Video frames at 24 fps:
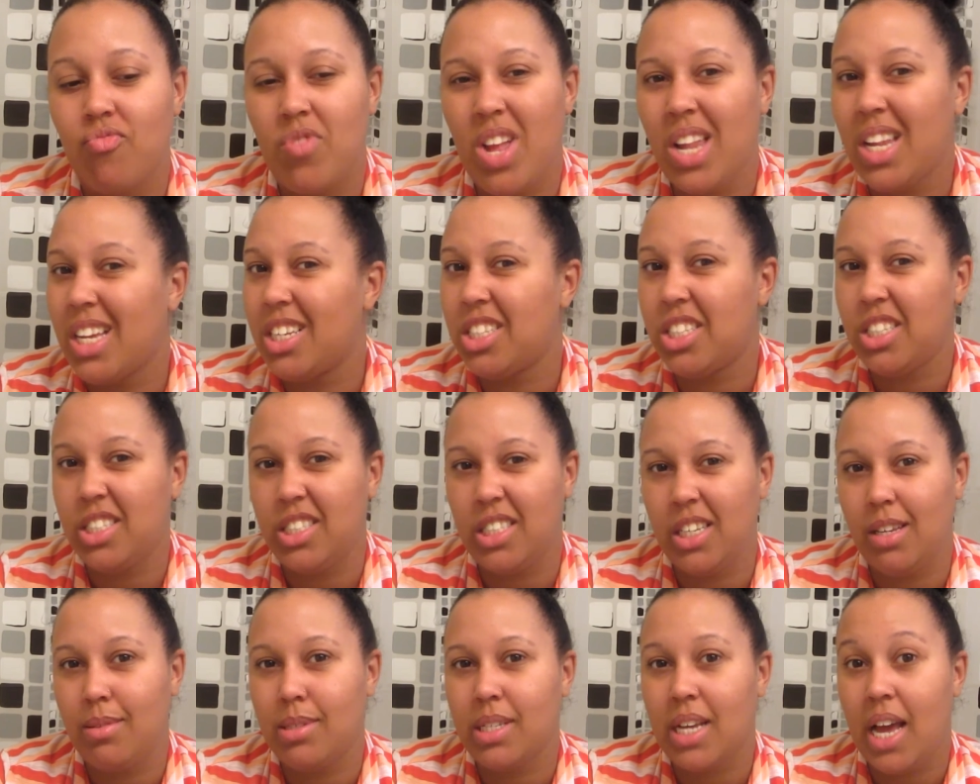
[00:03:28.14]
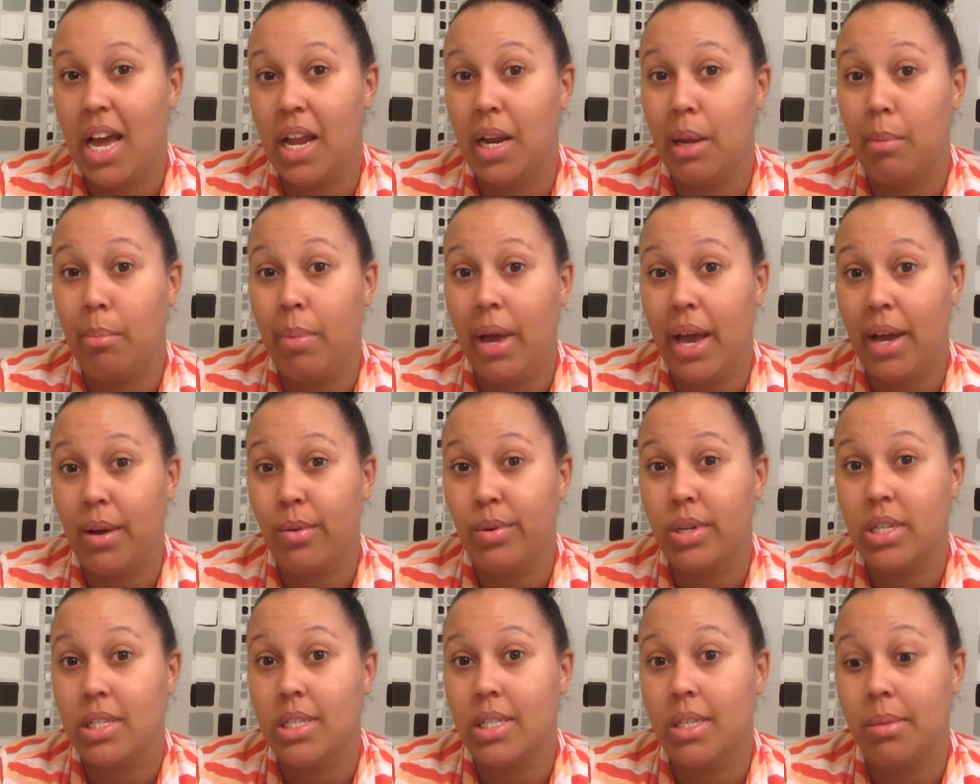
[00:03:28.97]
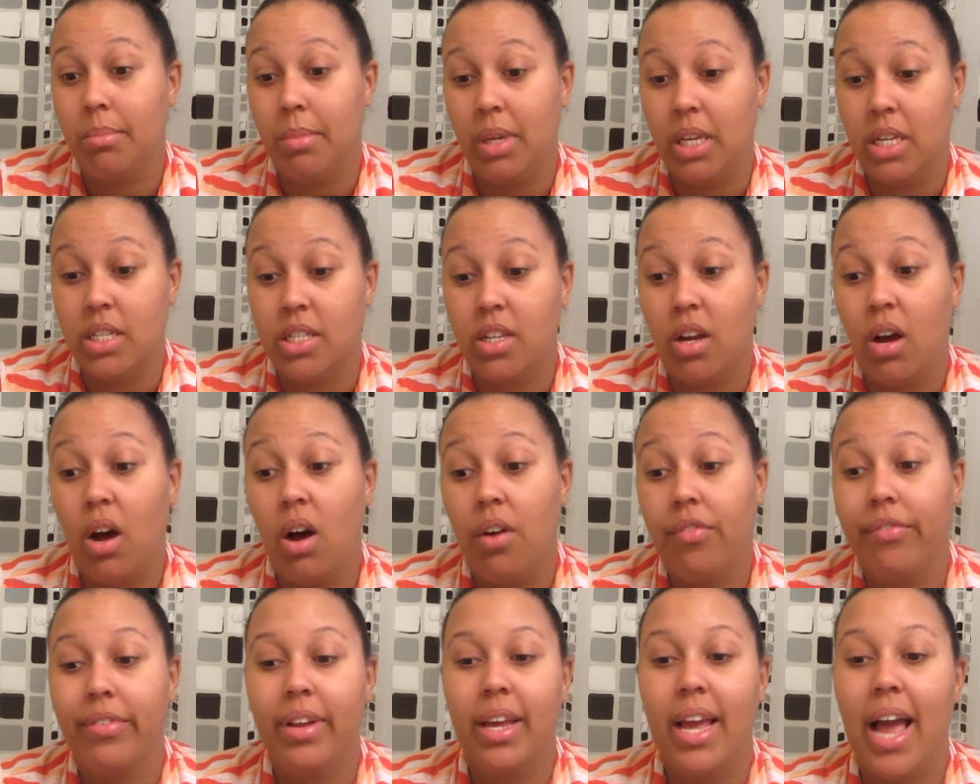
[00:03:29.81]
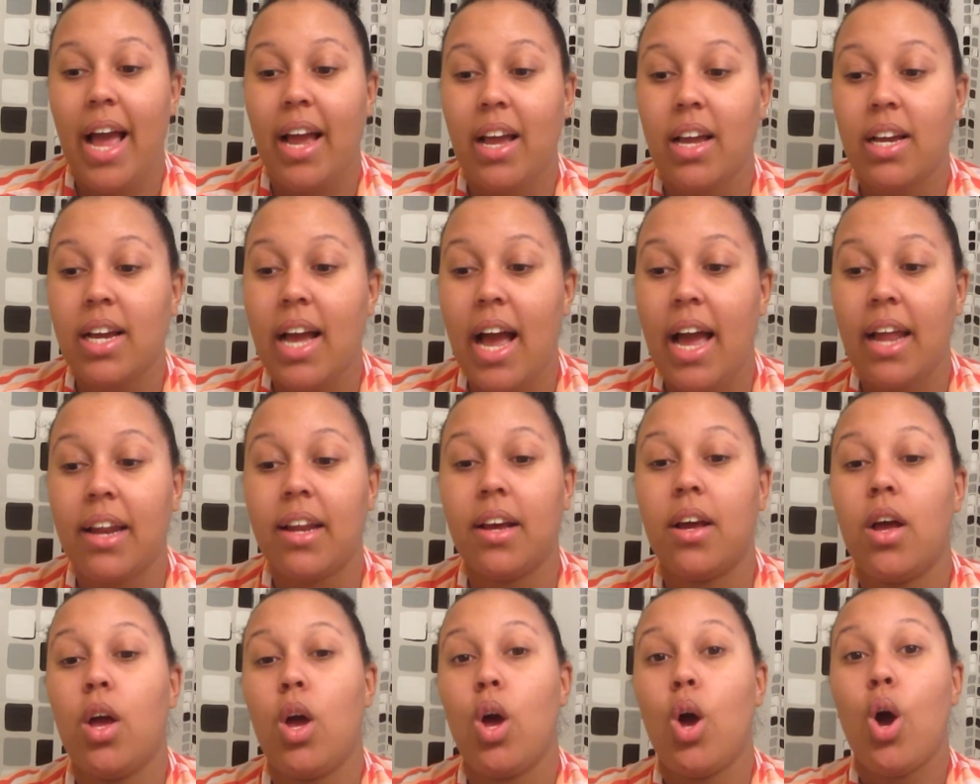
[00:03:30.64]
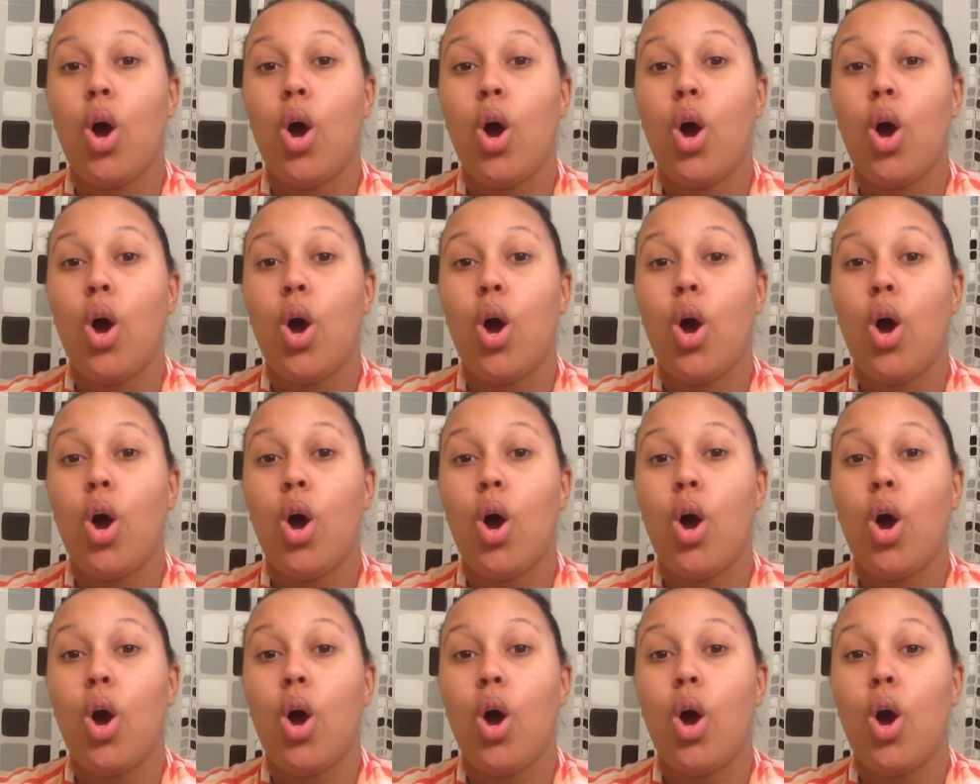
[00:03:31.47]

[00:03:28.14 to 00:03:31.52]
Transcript: it just seems kind of backwards to me so hopefully i could kind of